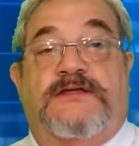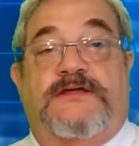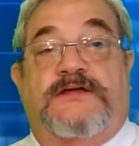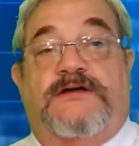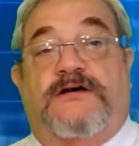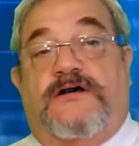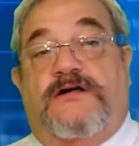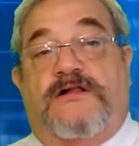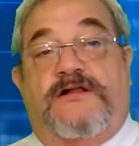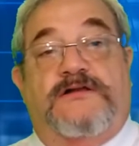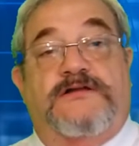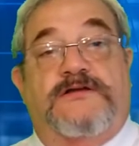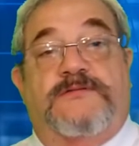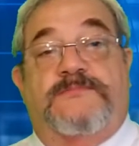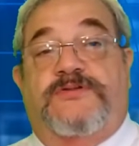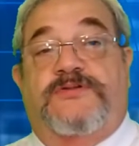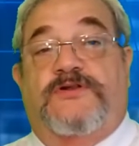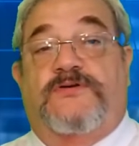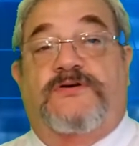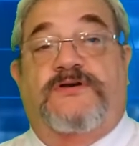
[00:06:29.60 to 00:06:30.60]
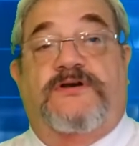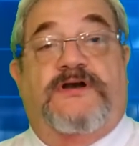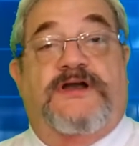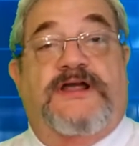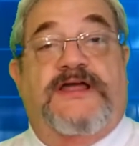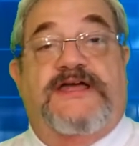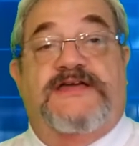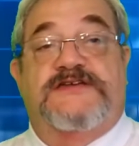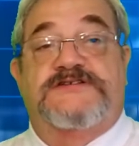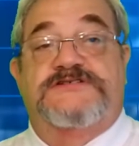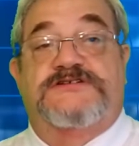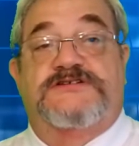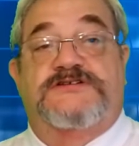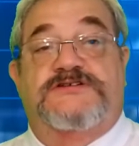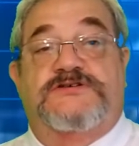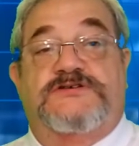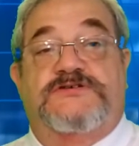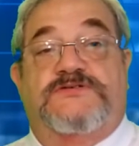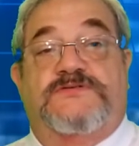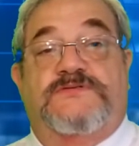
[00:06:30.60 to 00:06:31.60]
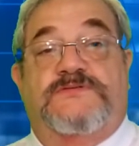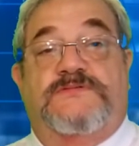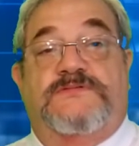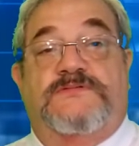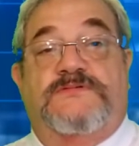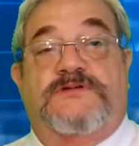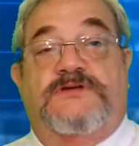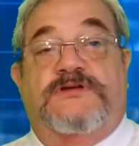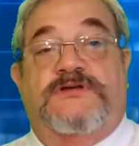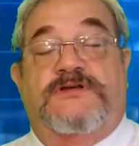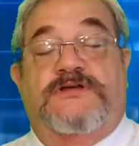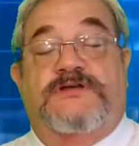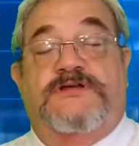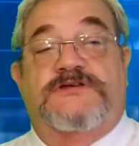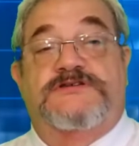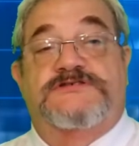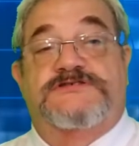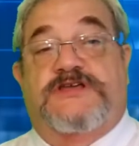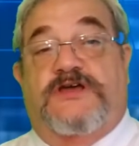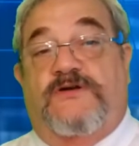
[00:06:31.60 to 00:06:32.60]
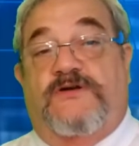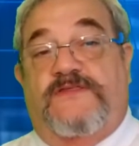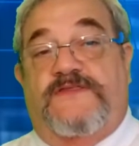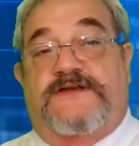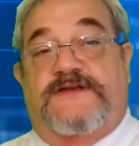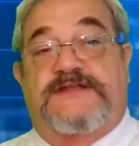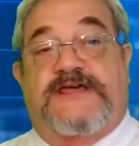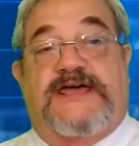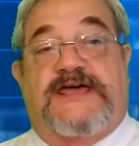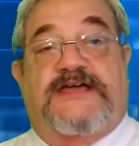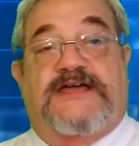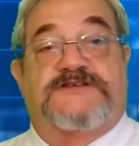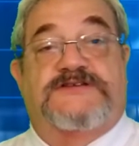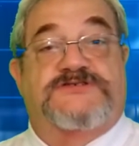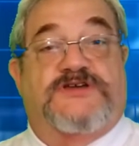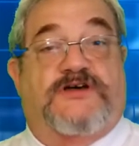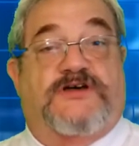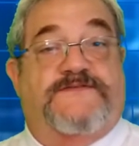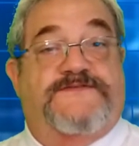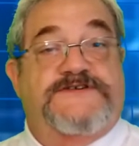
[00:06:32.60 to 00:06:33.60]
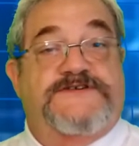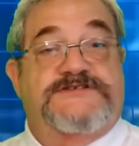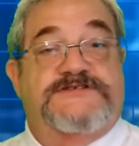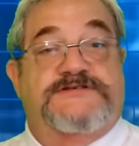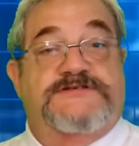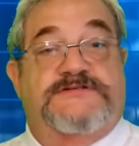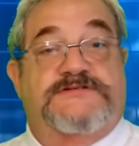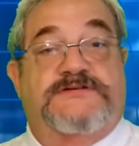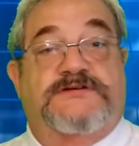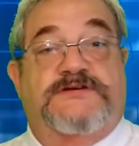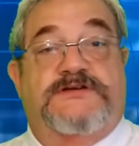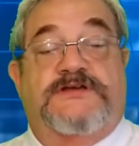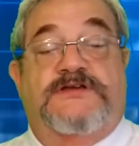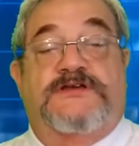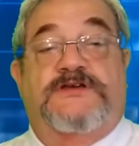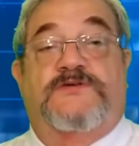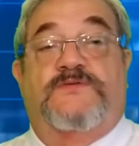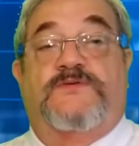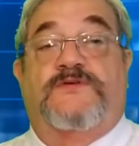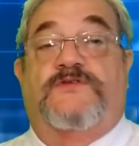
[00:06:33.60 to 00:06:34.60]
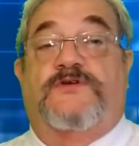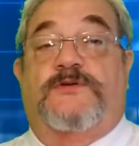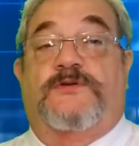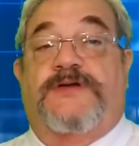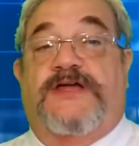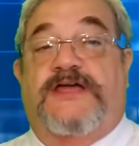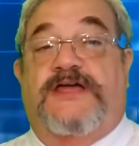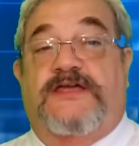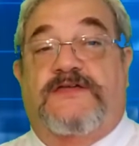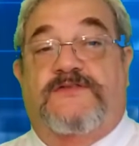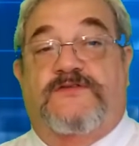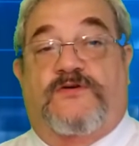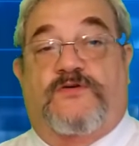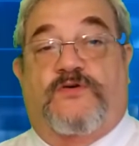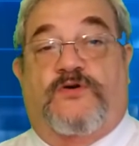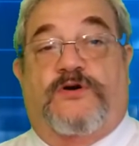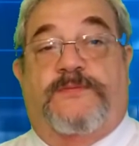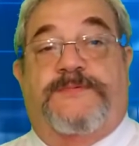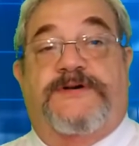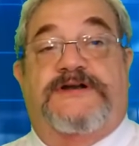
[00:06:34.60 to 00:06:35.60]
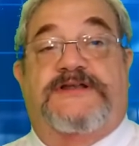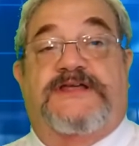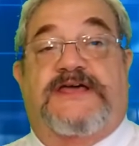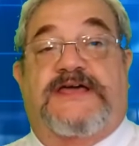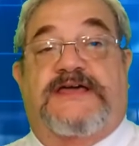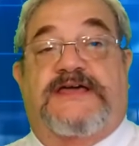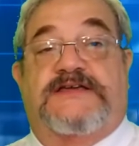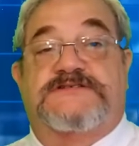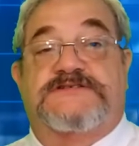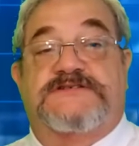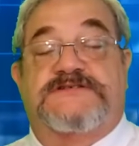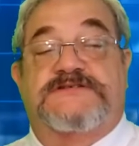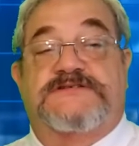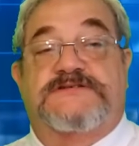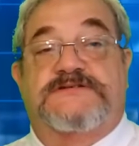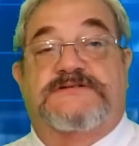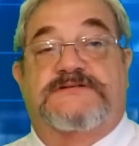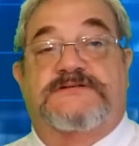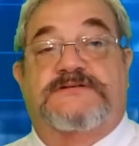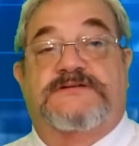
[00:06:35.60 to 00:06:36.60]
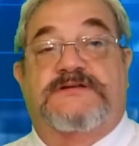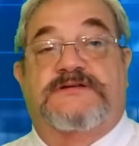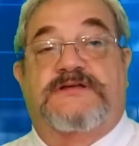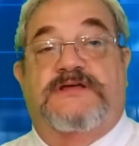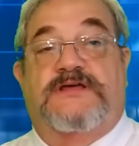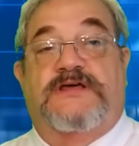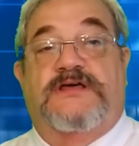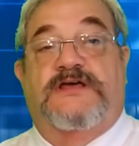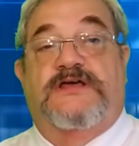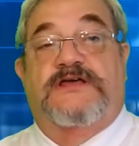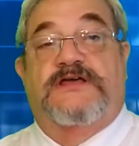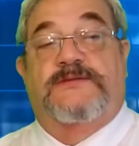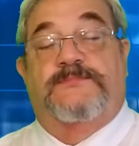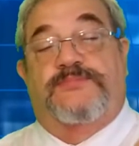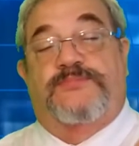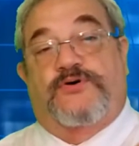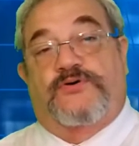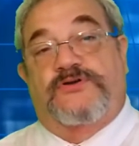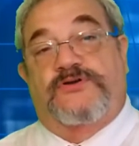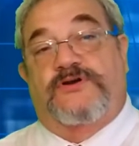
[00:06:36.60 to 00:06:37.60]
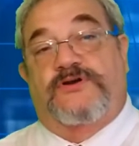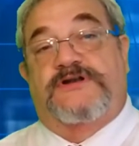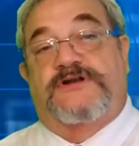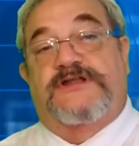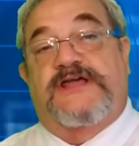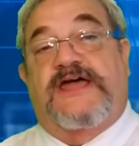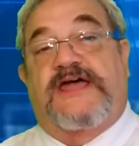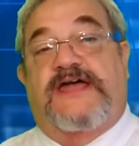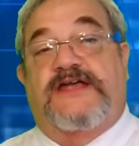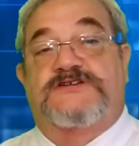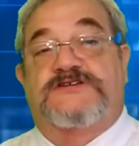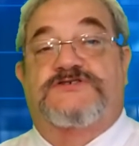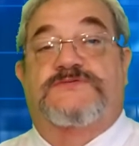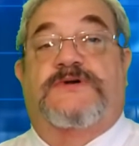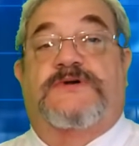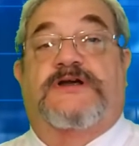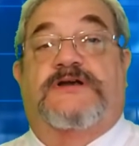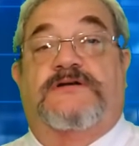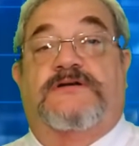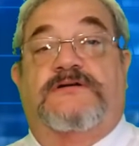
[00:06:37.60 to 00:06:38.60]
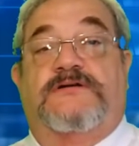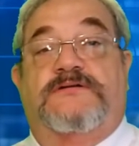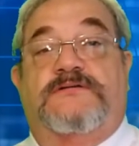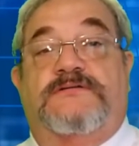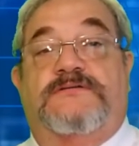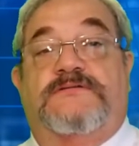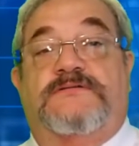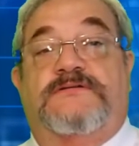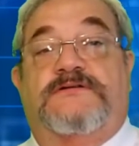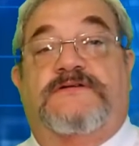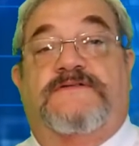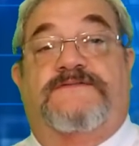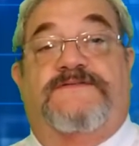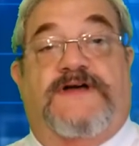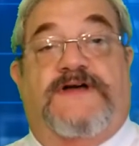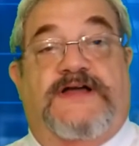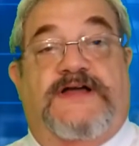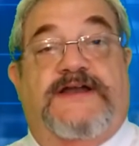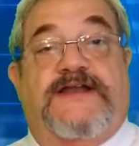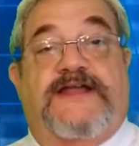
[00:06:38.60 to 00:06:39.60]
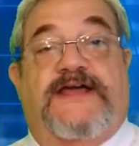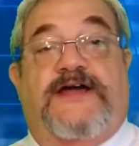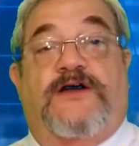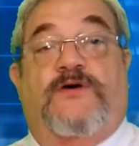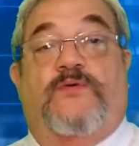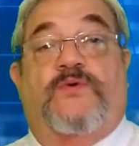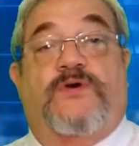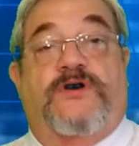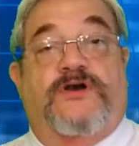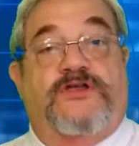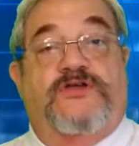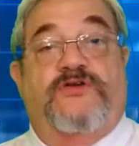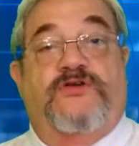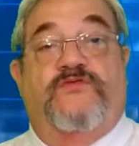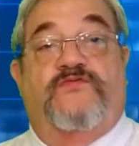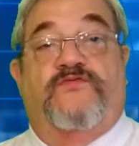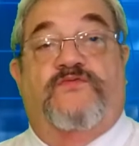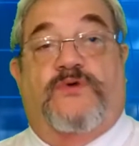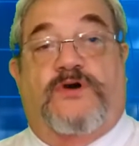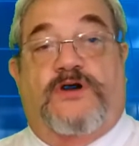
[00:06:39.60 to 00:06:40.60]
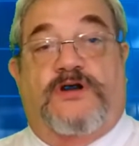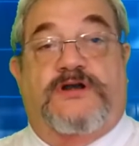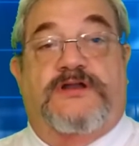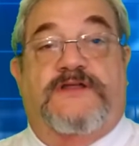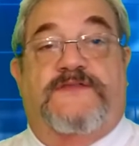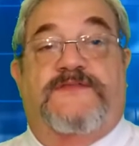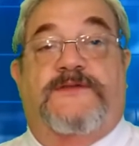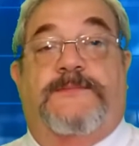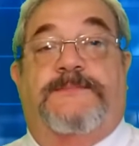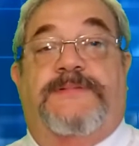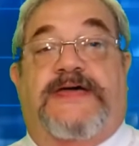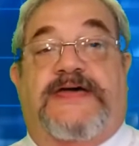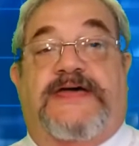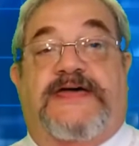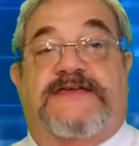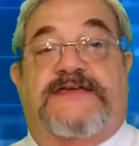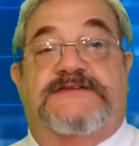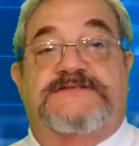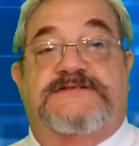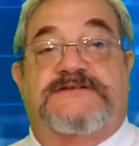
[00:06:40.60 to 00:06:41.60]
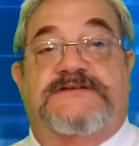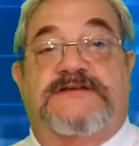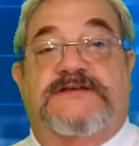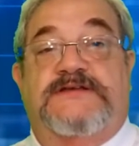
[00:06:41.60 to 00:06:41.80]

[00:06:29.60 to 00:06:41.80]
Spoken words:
All an employer has to do is go to the tax office when they're paying their corporate taxes and pull your tax record to find out where you've worked in the past.